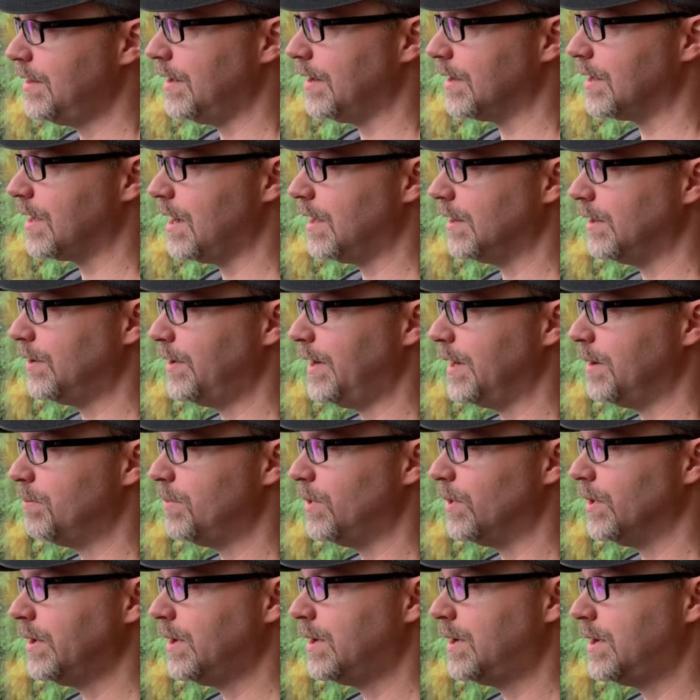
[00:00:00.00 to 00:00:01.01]
A coloring
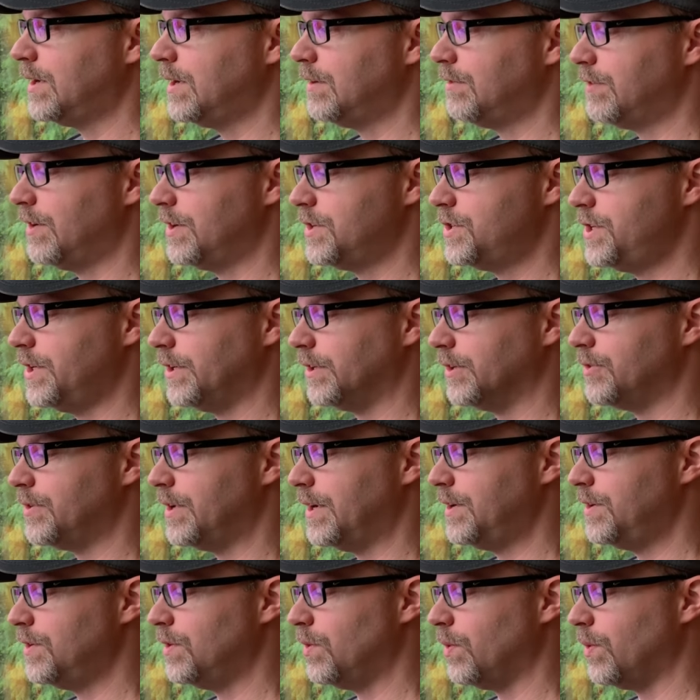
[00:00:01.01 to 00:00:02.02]
book for
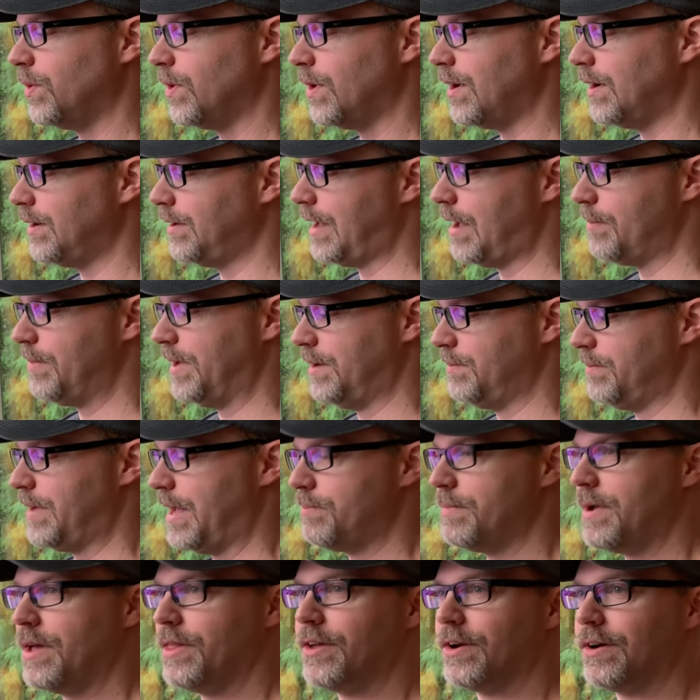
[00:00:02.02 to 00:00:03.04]
children, or, I mean, my
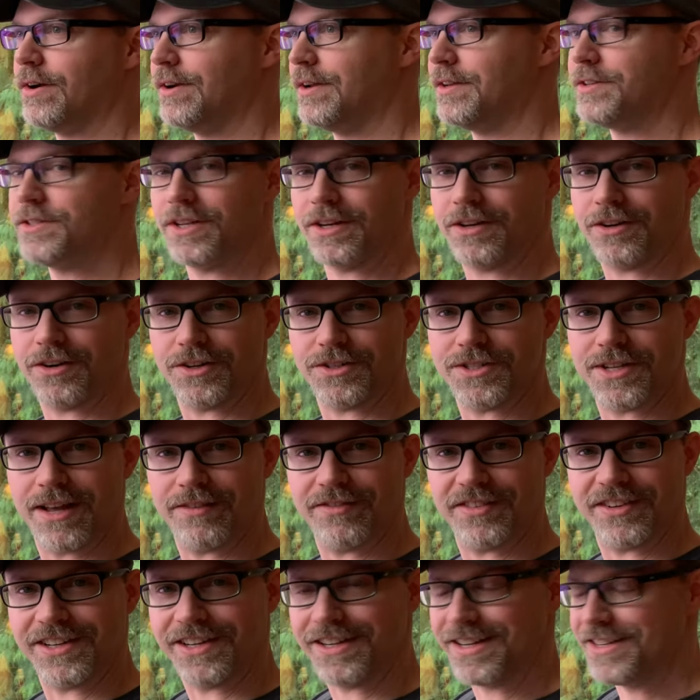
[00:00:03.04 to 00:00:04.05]
mother is in her
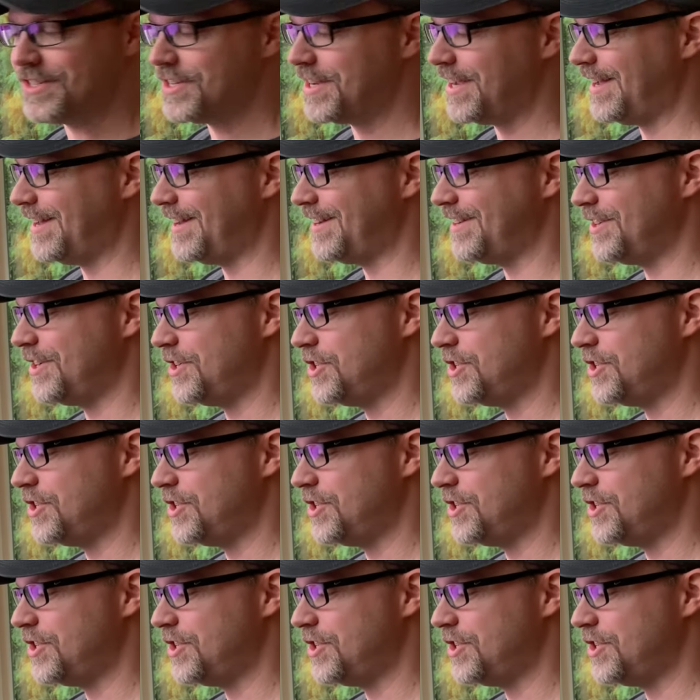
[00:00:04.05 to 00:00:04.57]
seventies and